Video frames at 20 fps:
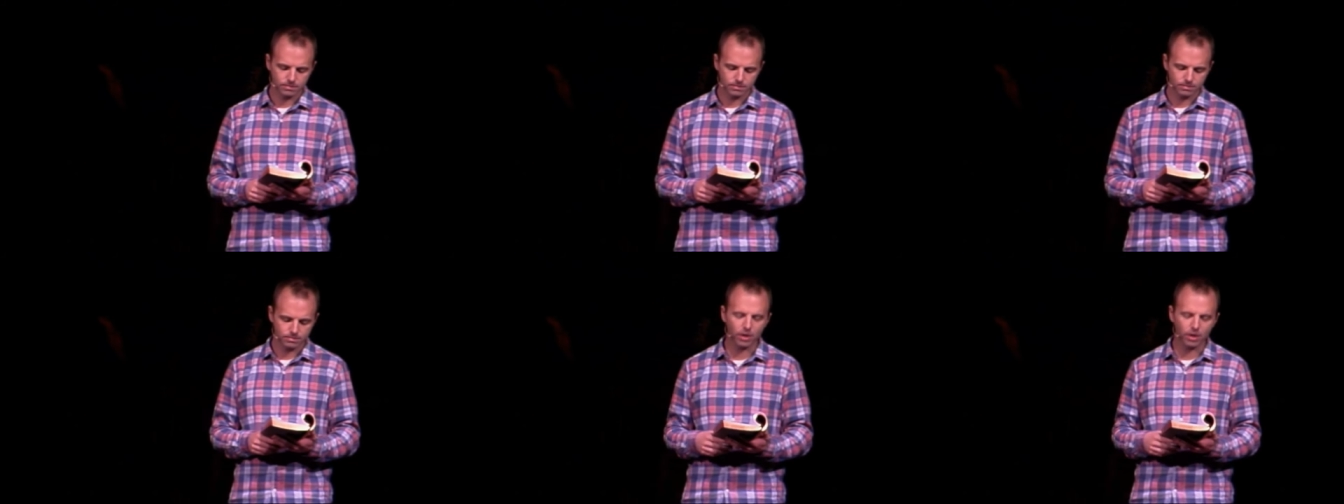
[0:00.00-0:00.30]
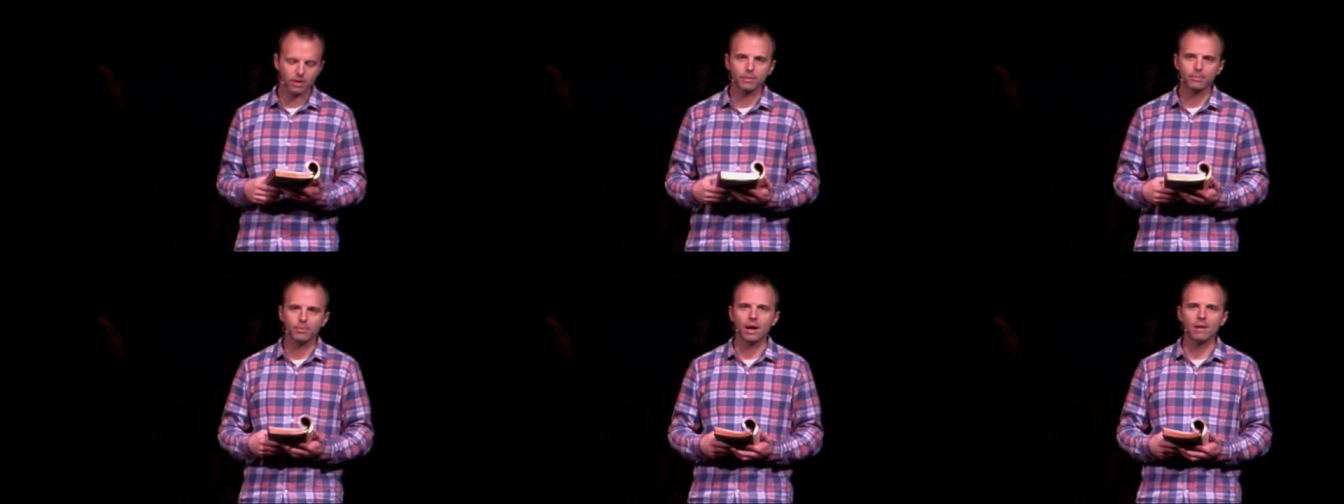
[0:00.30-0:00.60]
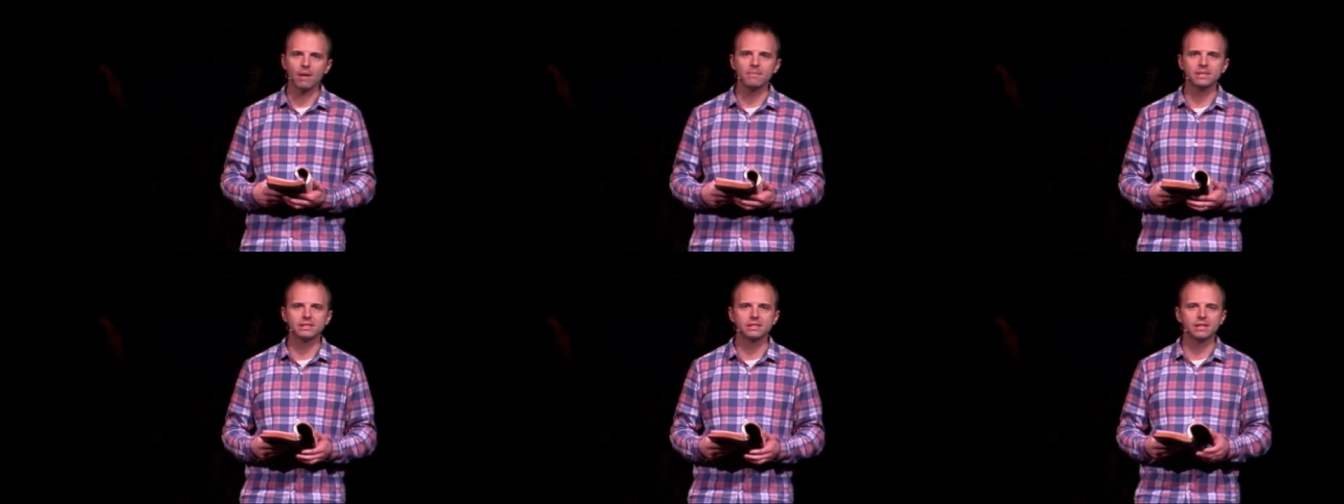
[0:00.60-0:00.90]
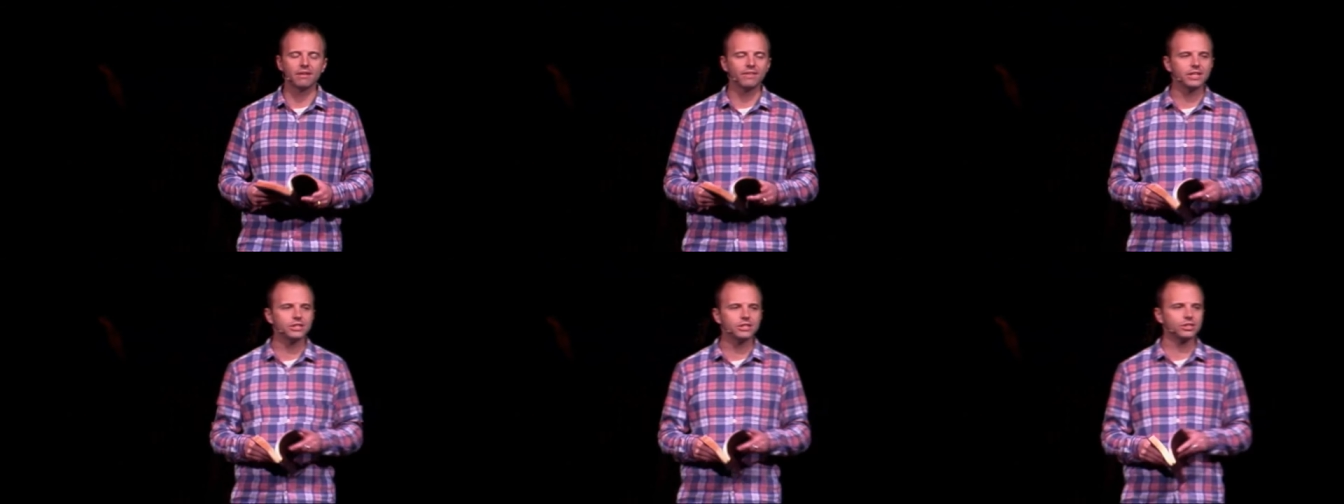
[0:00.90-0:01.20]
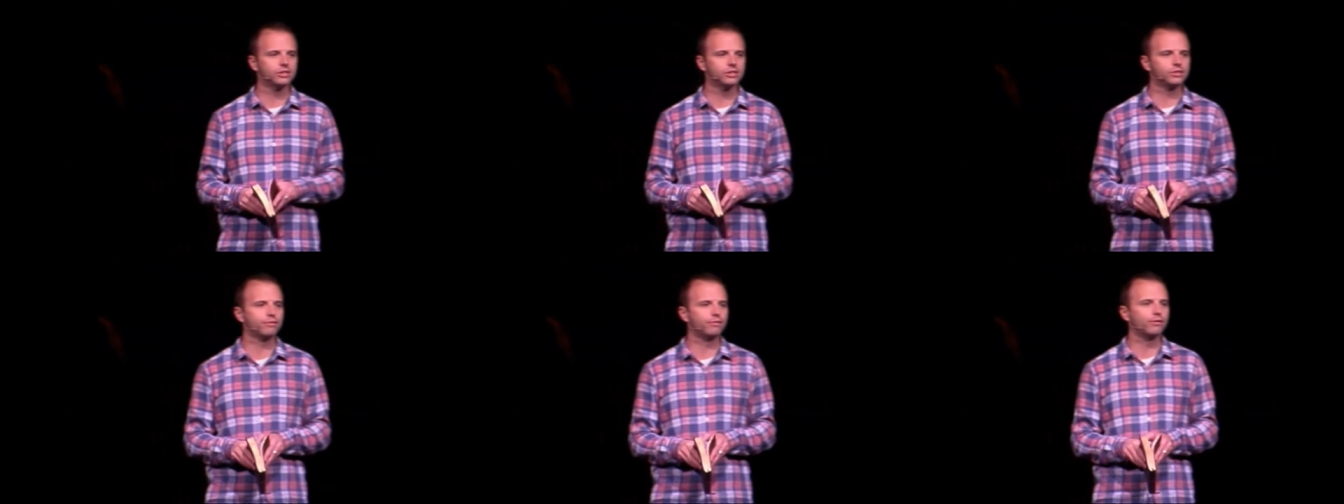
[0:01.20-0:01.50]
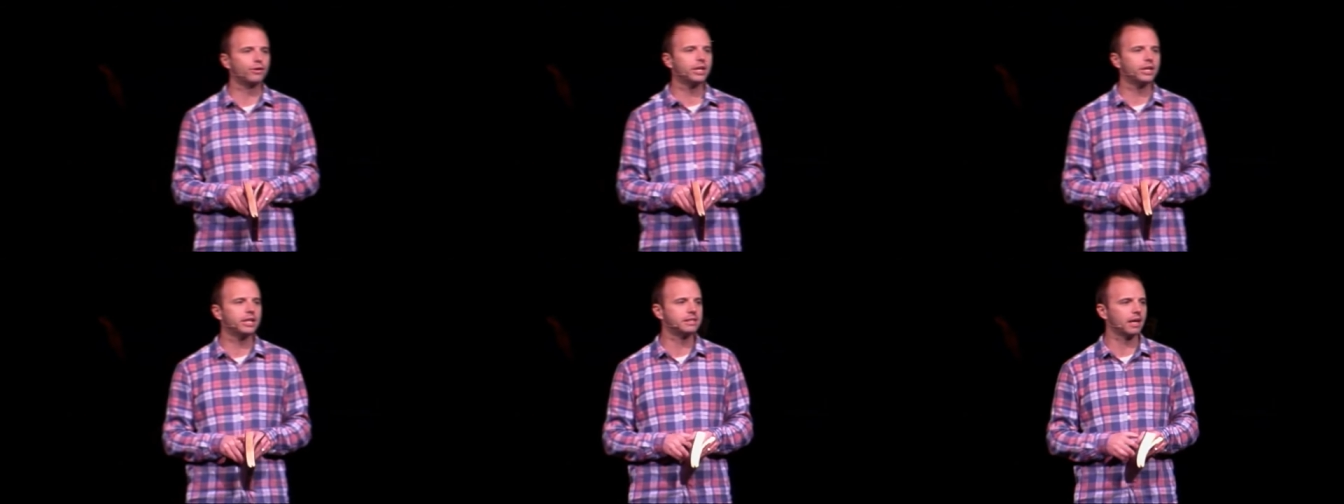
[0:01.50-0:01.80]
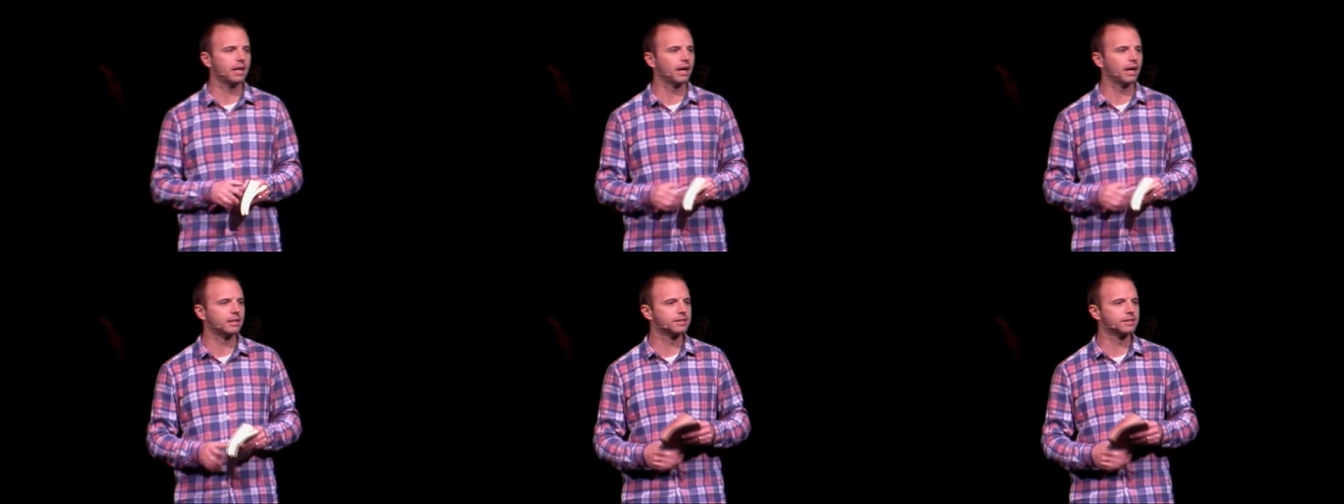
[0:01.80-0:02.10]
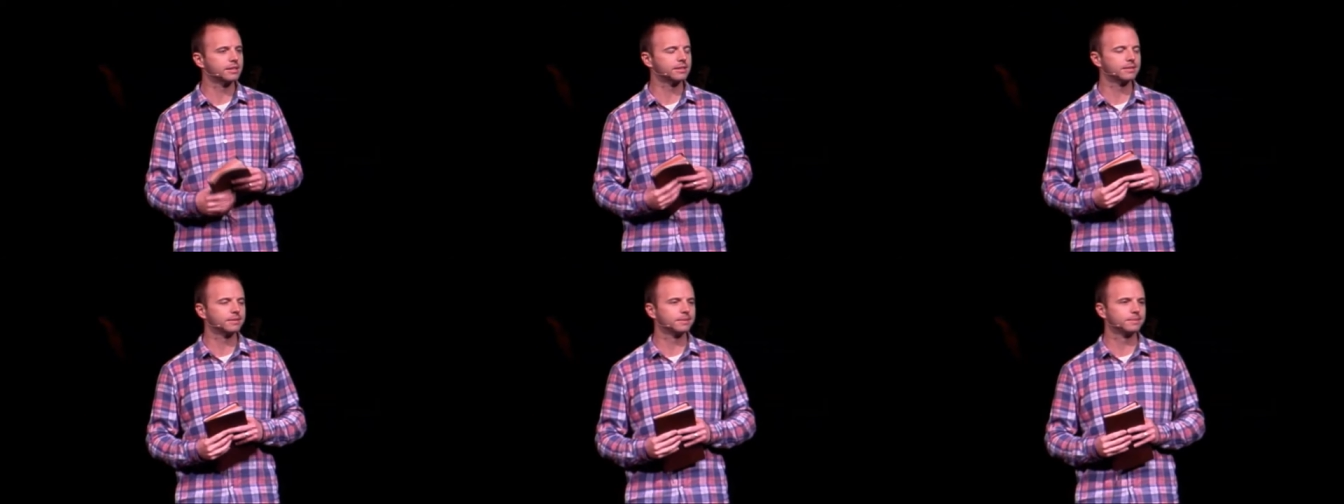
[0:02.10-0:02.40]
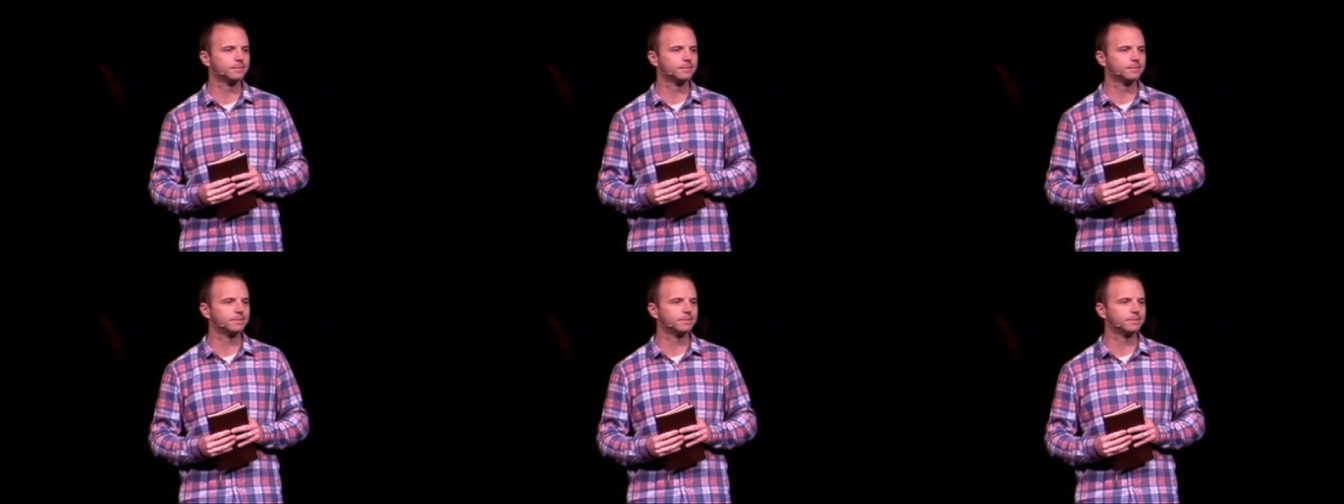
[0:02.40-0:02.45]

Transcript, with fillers: Part of the problem is salvation is free to us.